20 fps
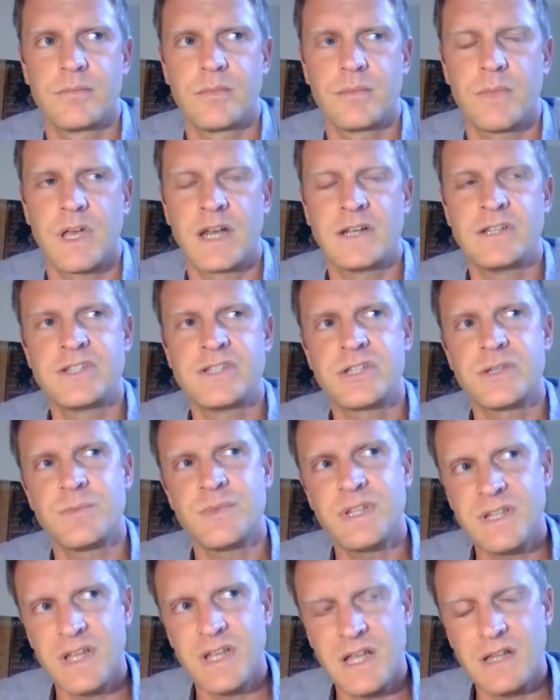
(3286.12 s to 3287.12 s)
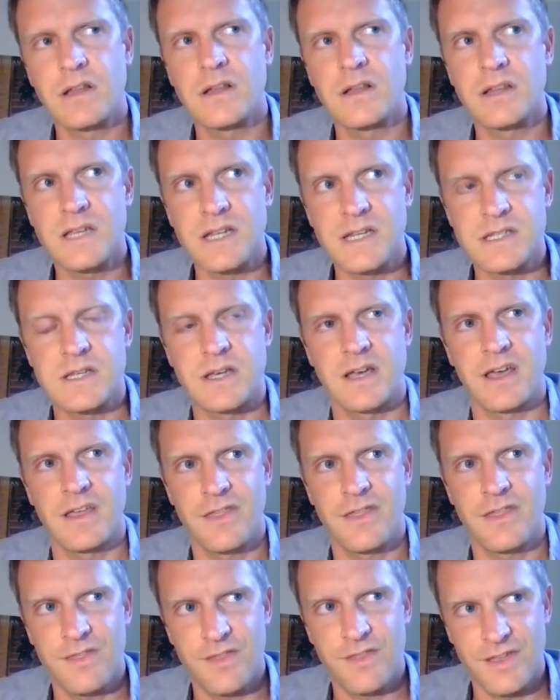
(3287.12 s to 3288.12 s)
And something like Lolita, I
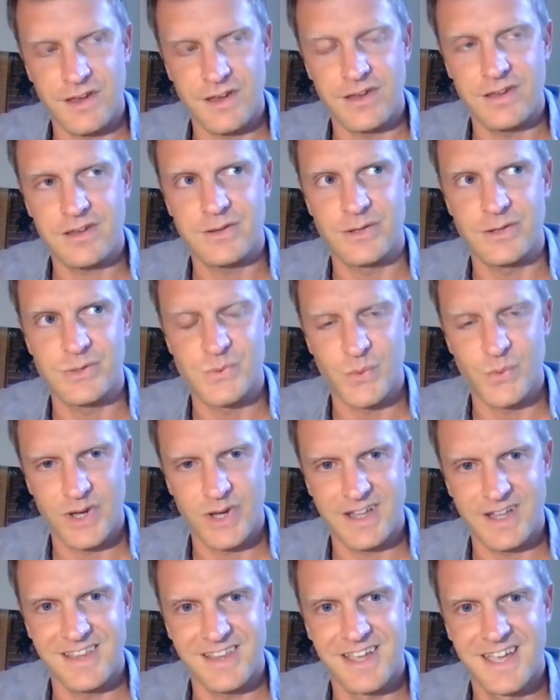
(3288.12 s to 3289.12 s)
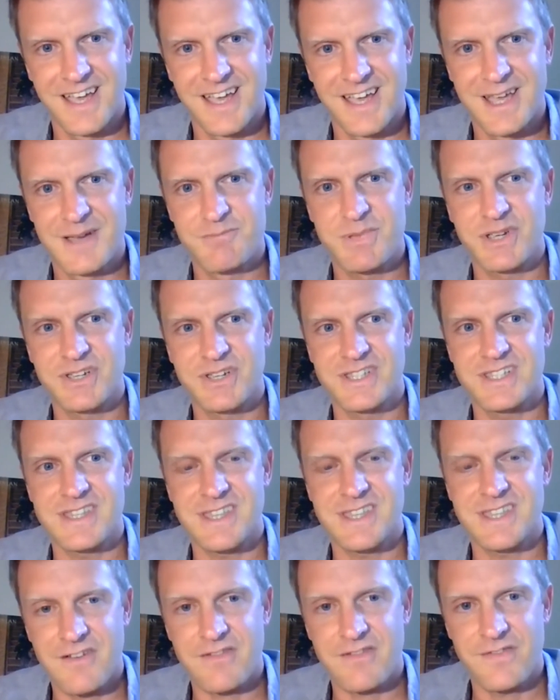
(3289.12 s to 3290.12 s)
think, as well, because
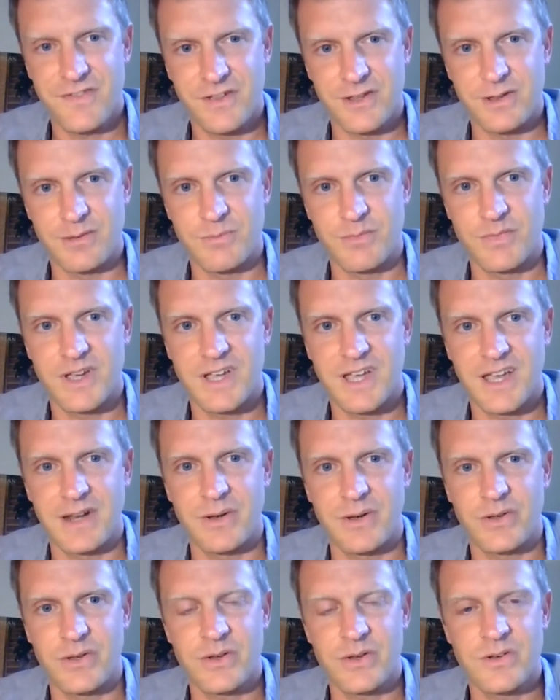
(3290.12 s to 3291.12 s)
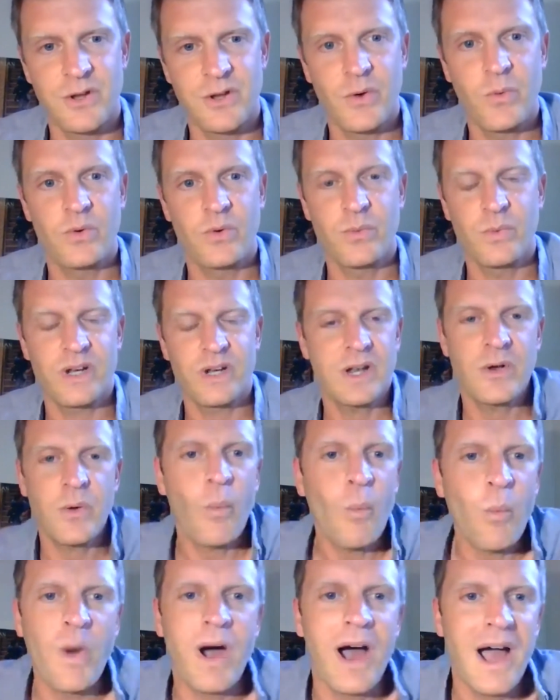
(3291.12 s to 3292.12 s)
that film, and no one, I don't
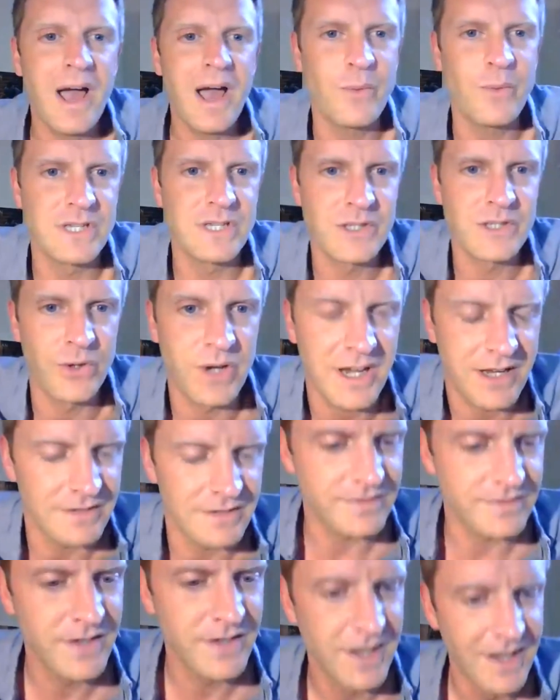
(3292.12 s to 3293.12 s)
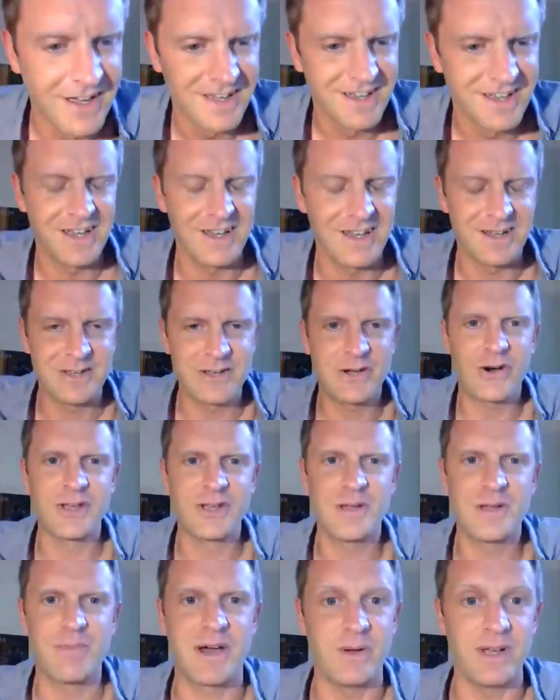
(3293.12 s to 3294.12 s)
know why we're so kind of coy
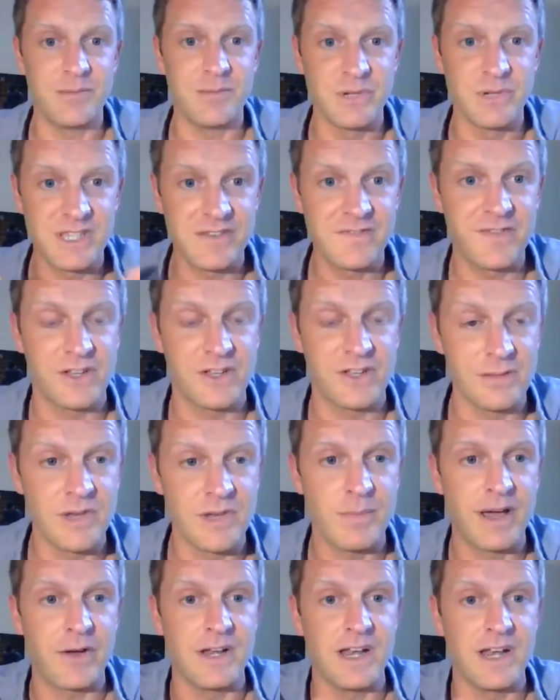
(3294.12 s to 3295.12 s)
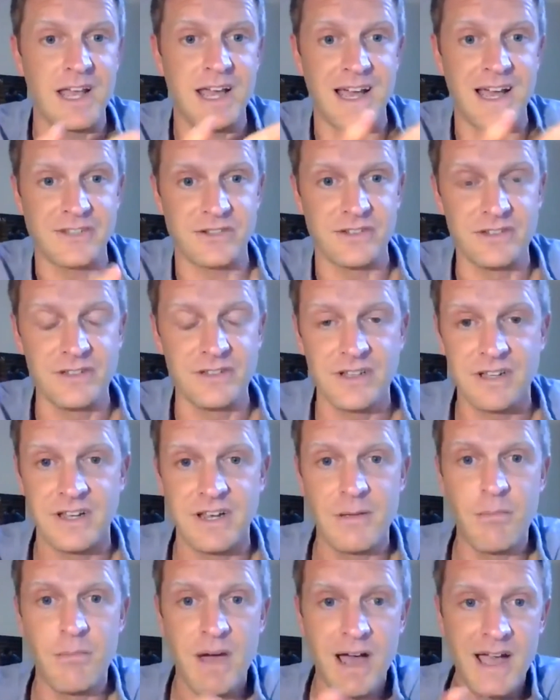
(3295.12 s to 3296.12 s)
about it, it's a film about an adult and
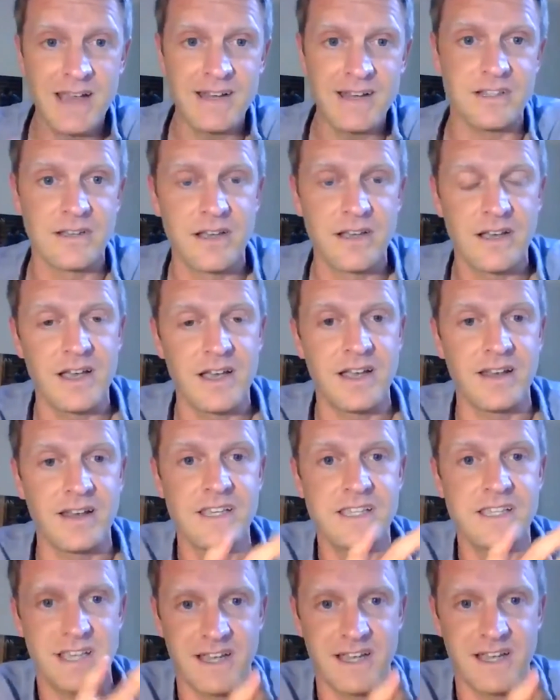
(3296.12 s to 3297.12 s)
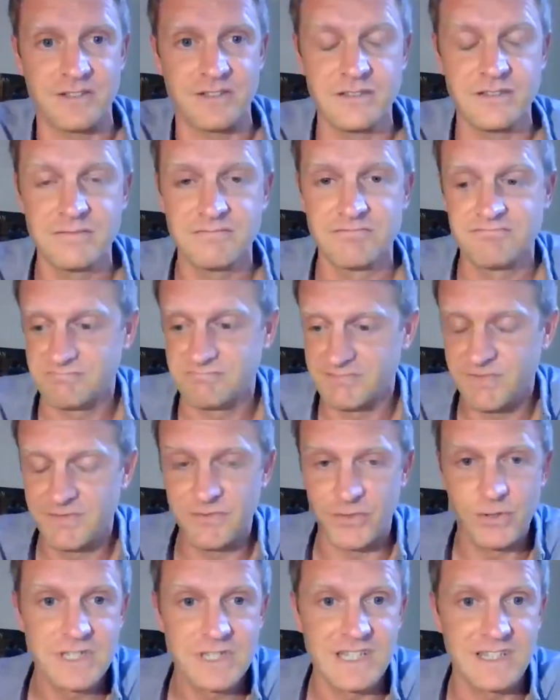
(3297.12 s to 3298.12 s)
a minor, and this adult
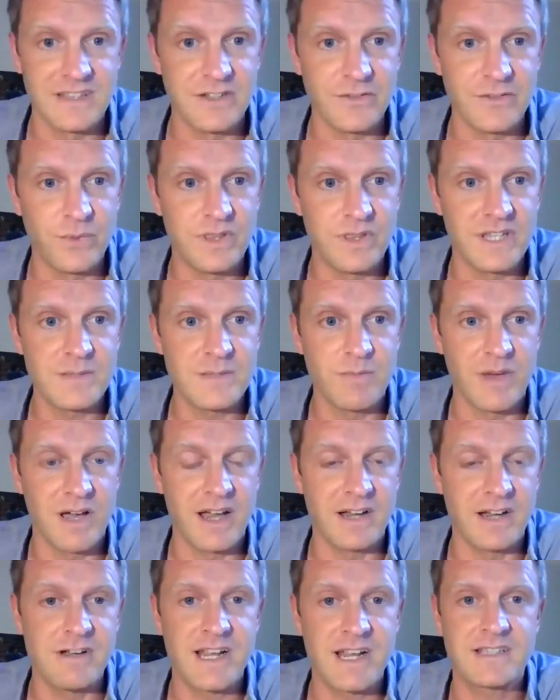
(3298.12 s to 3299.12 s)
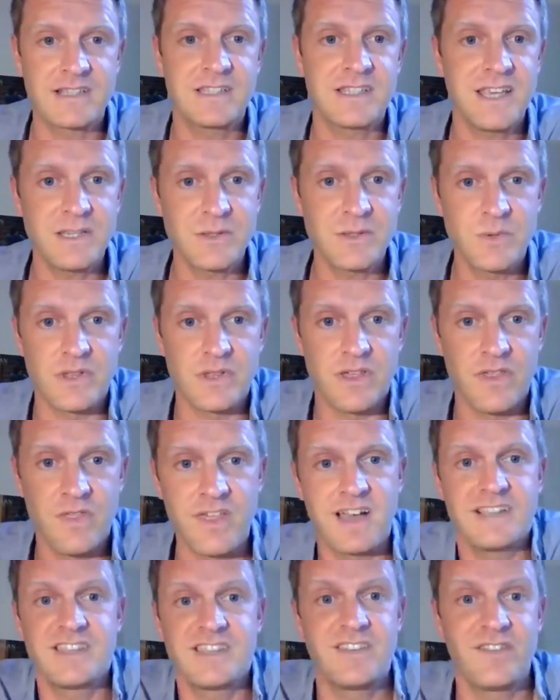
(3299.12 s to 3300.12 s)
falls in love with this minor and has sex with her.
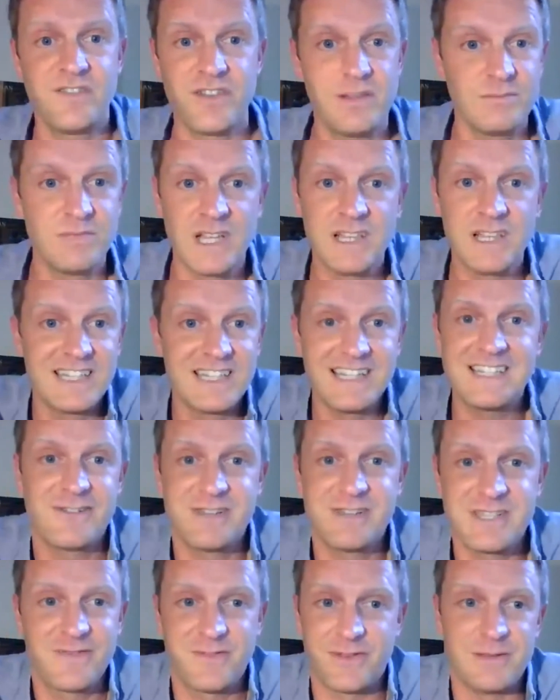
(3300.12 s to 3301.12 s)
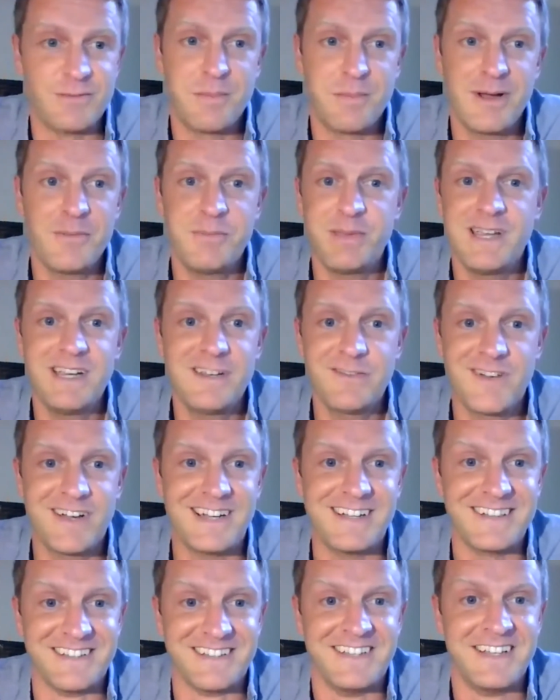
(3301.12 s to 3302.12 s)
That's the film. Lolita is a film about a
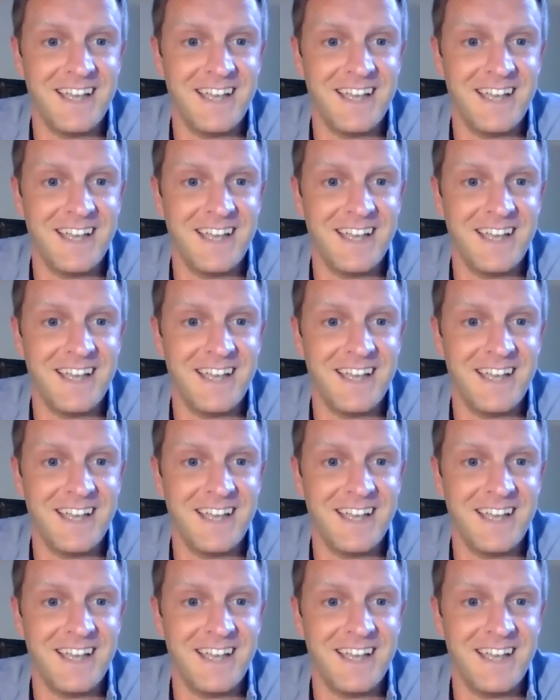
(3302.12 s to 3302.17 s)
paedophile.